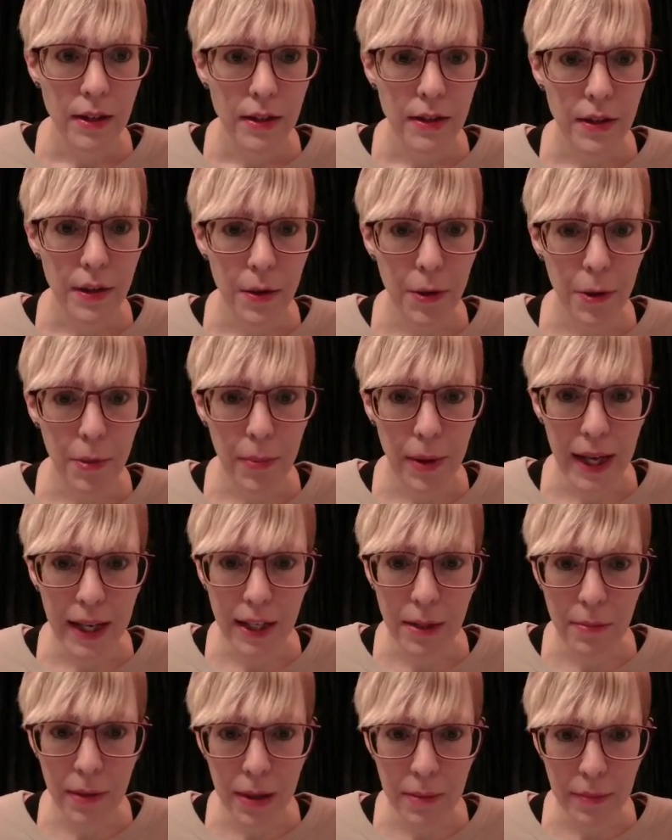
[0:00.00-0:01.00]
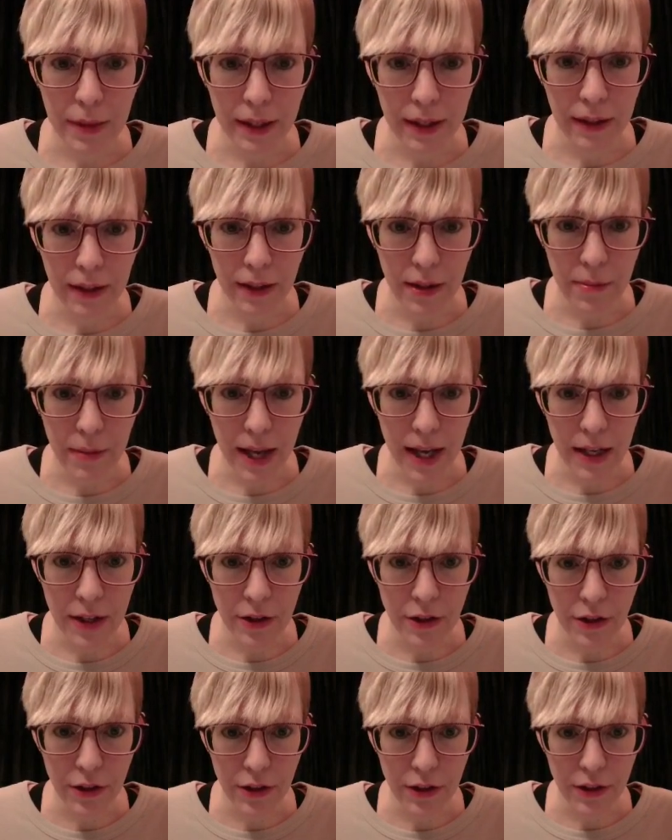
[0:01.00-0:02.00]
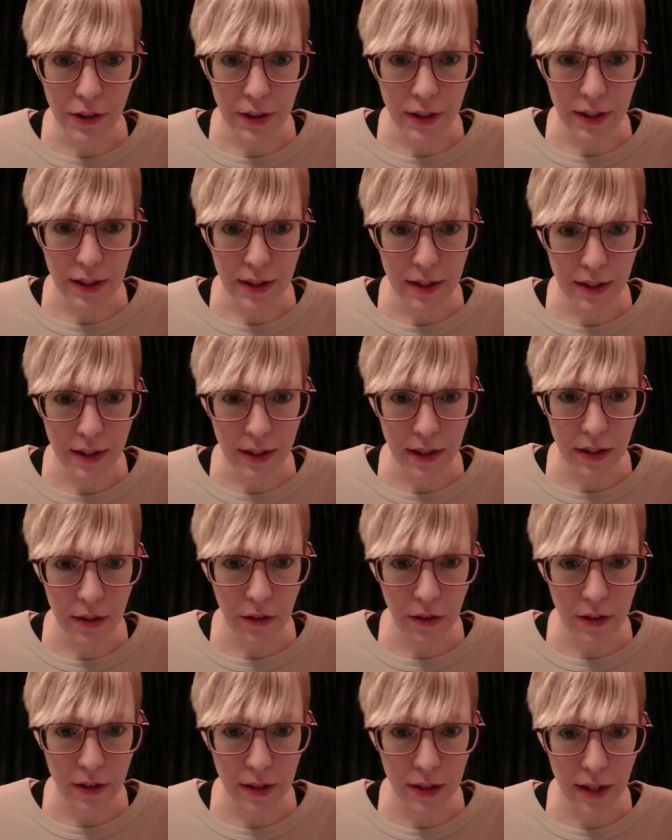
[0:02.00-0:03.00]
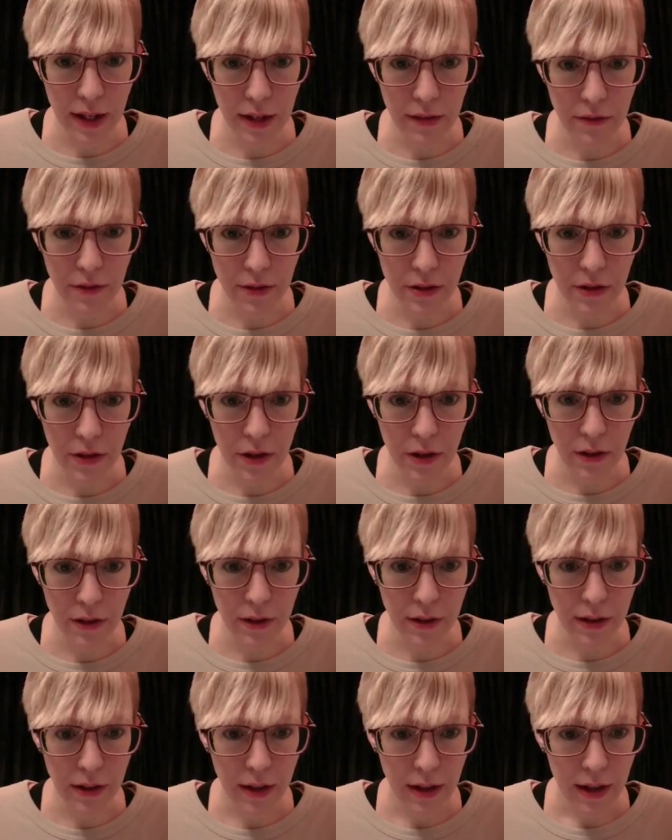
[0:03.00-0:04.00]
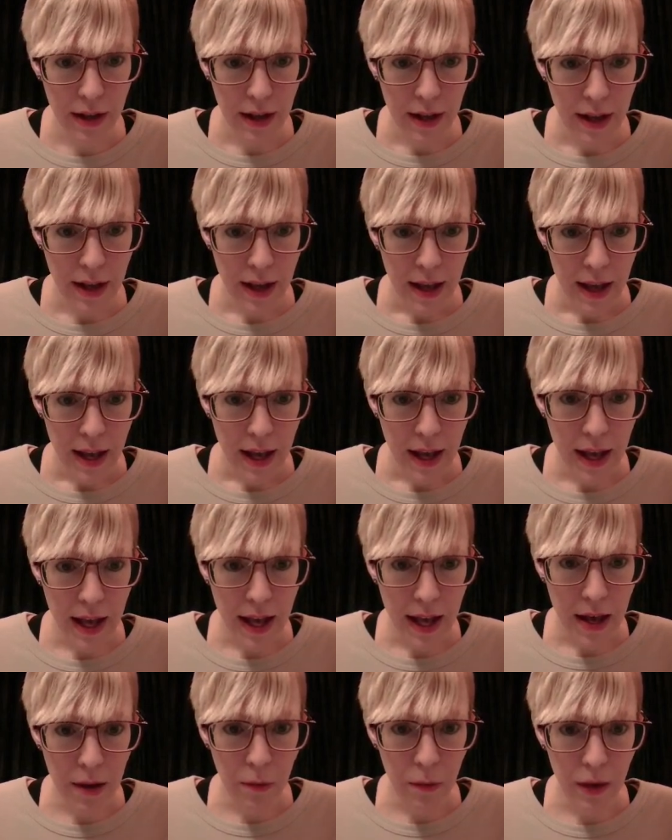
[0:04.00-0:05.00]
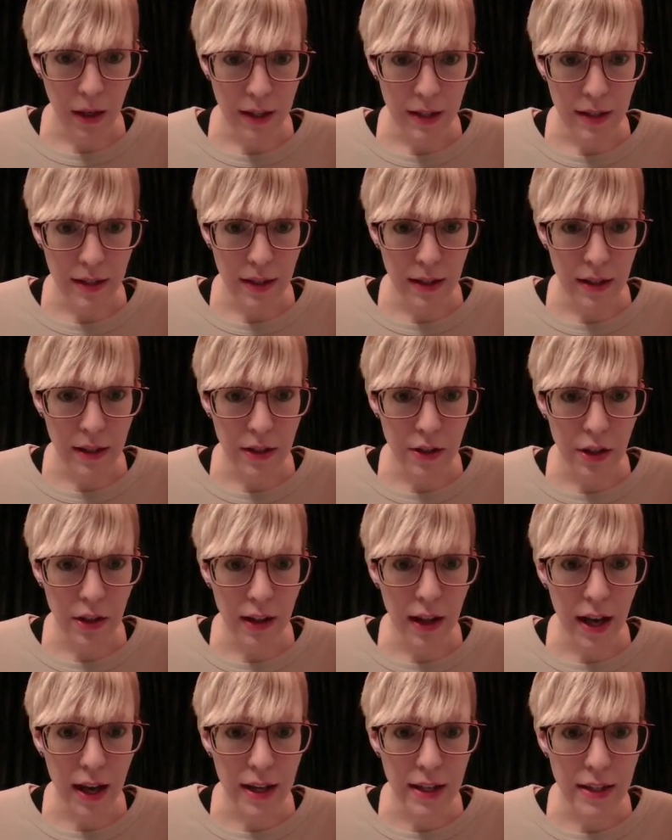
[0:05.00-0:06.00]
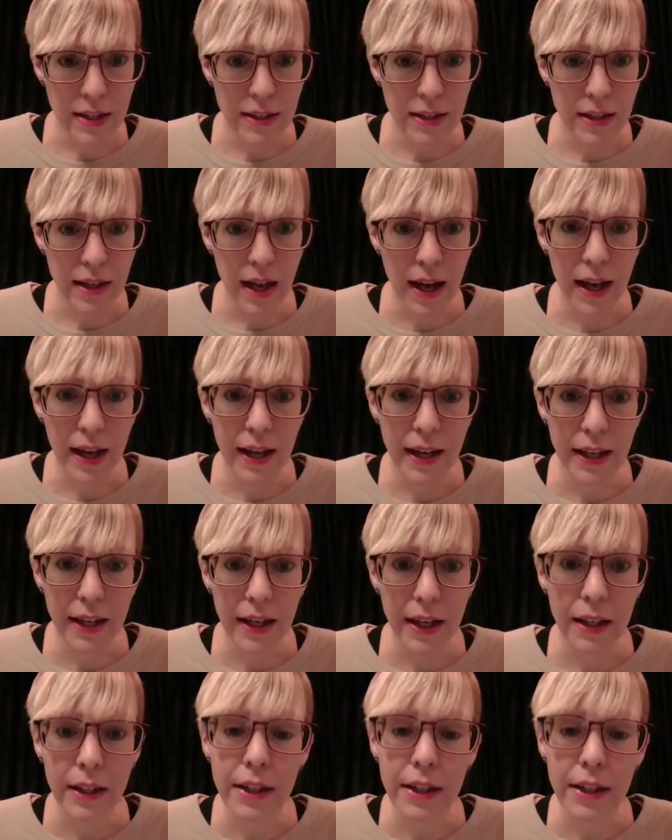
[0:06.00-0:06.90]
So back in my BLE Manager, this is the on-scan result. And when it's initialized, I